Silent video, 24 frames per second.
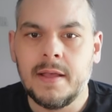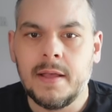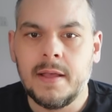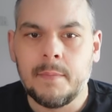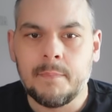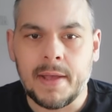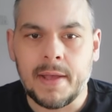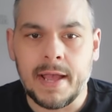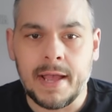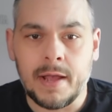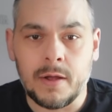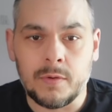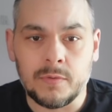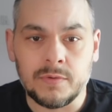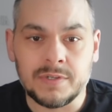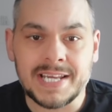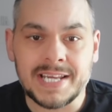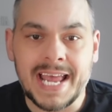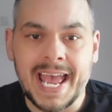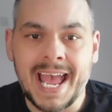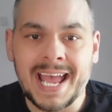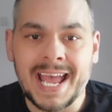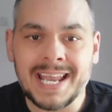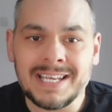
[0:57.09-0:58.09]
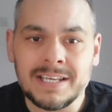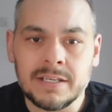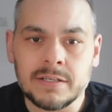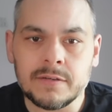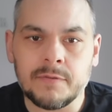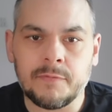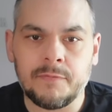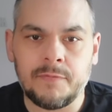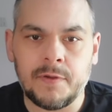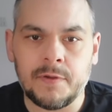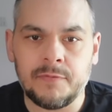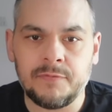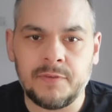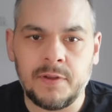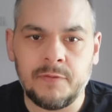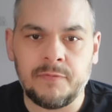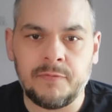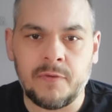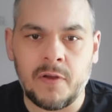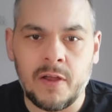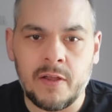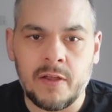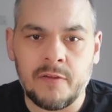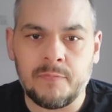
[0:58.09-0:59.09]
pounds and
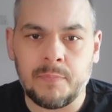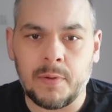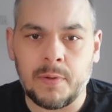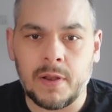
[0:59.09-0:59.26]
55 plus